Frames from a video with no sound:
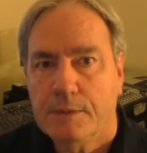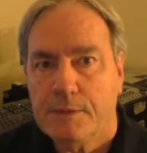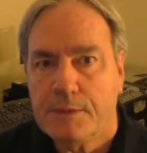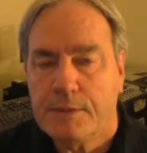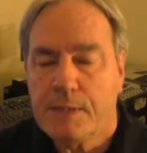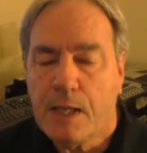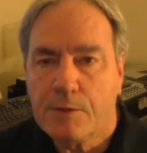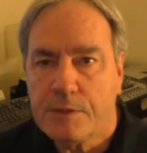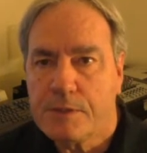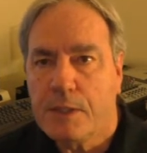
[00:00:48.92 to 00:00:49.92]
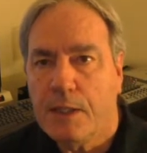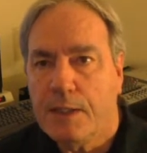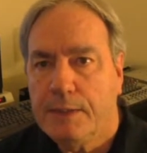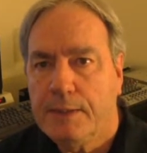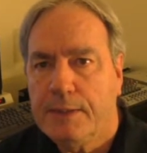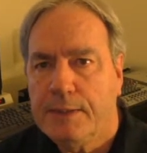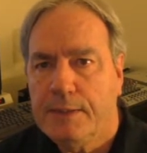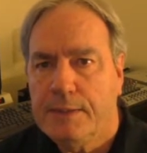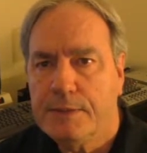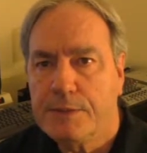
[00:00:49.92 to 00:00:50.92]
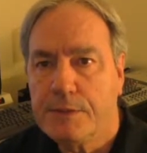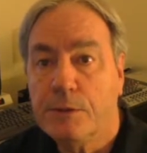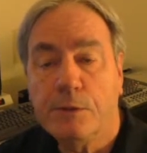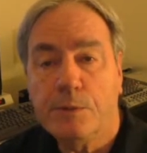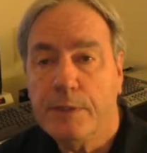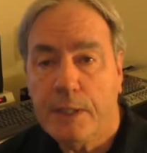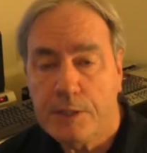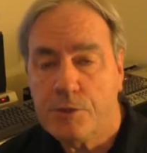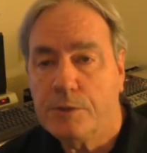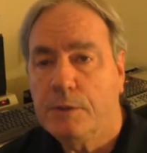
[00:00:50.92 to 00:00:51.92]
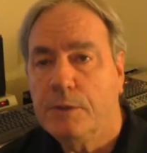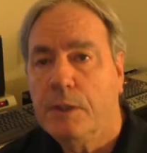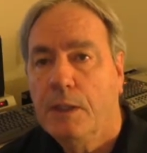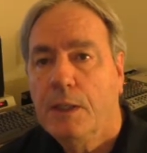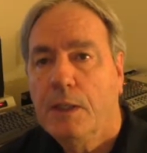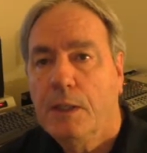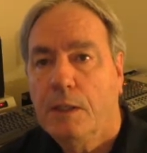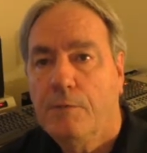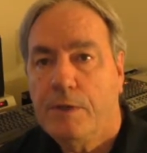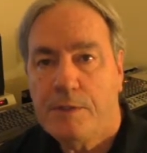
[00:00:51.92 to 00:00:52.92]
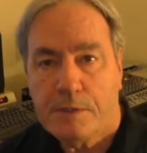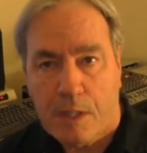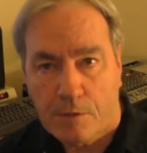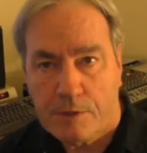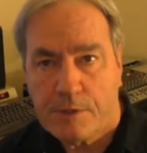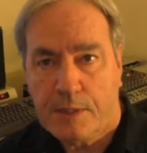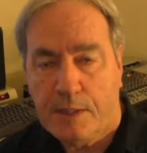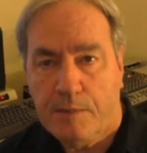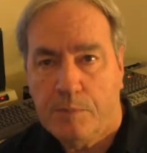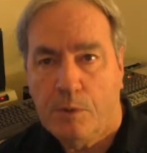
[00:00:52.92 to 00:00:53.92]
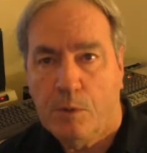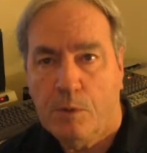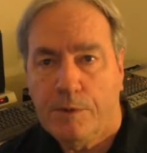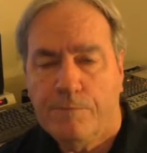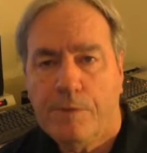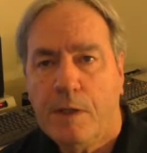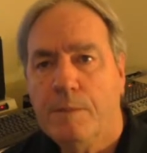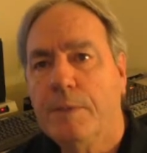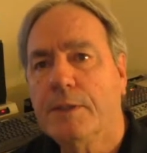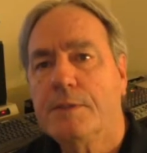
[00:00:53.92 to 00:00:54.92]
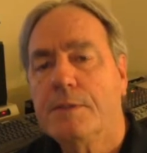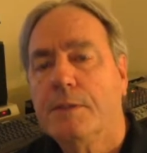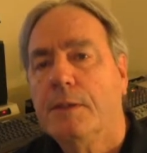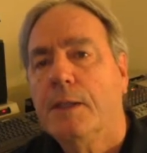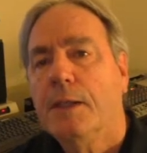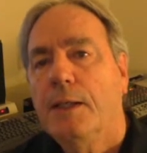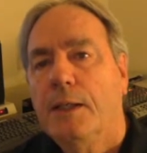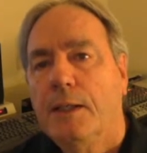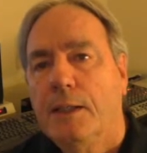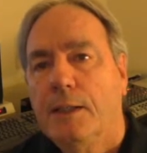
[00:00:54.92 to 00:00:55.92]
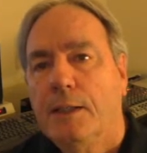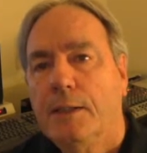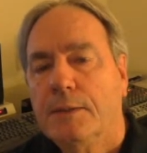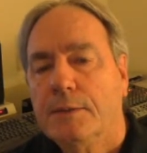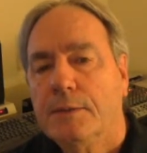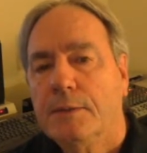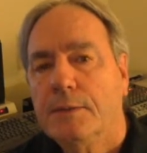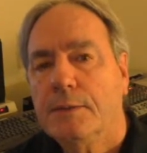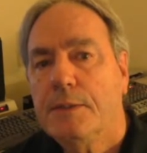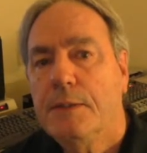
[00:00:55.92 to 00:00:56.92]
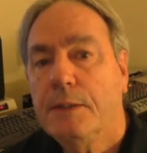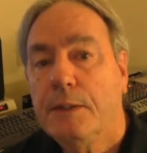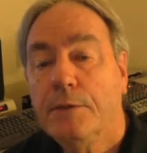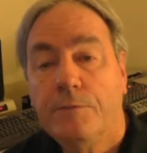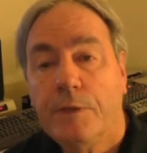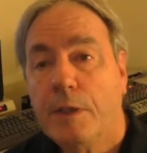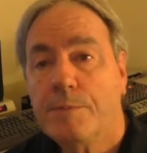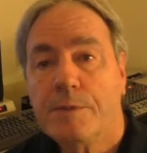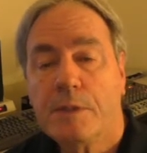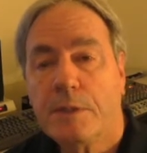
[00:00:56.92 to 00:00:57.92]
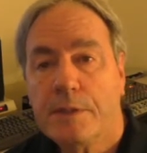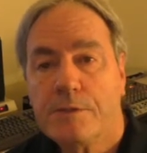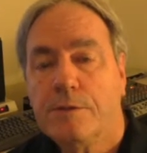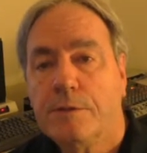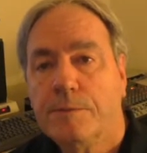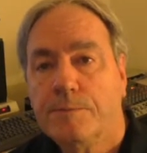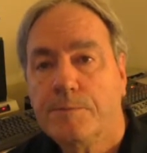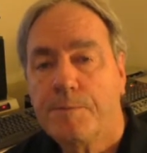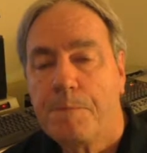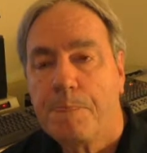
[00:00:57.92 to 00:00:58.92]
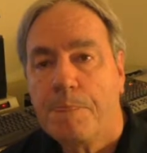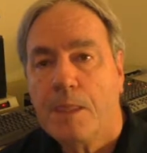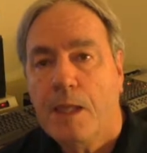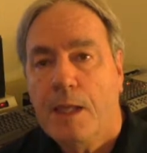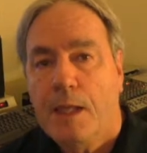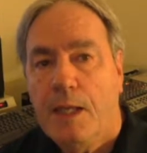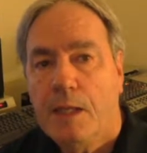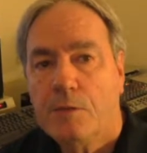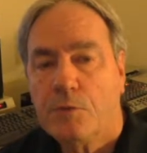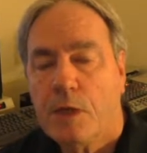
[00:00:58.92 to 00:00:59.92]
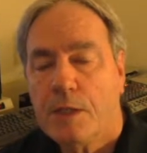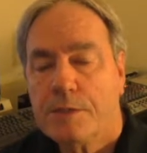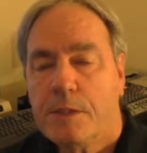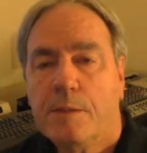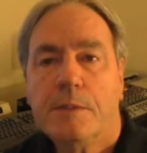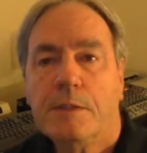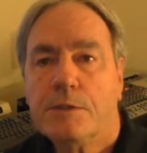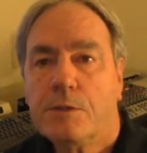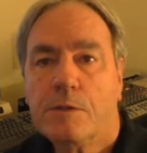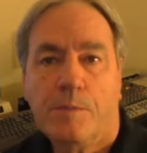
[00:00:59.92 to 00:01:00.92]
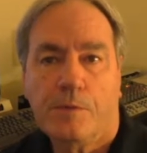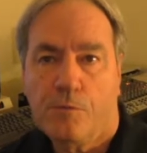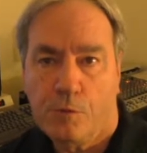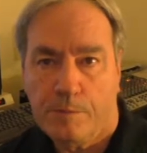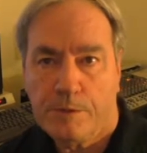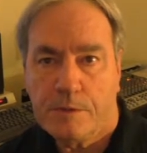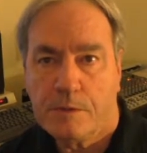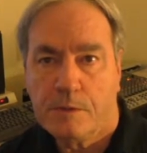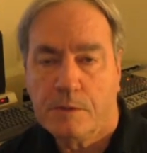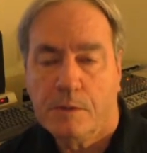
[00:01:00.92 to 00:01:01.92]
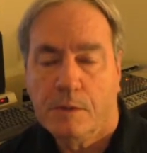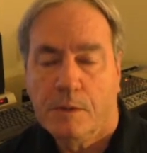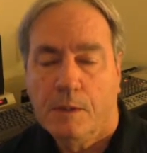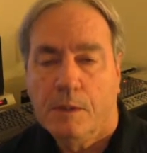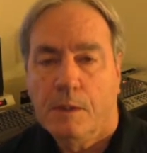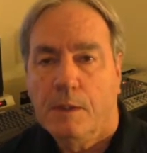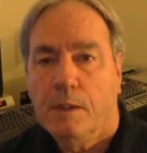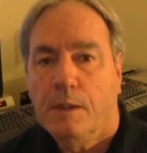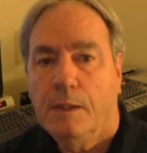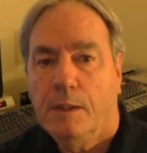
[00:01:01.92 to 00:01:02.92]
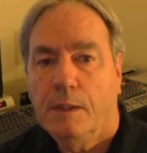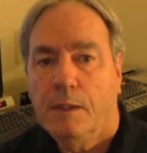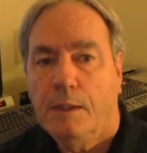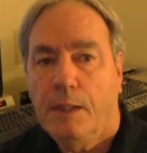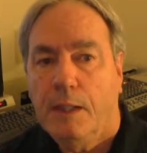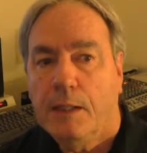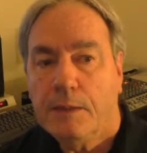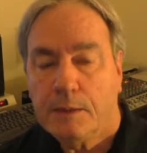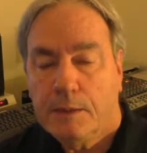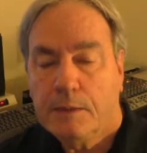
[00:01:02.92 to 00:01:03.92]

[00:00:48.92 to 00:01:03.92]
Sound design is the creation of a soundscape or environment that envelops the listener and draws them into the performance. And it can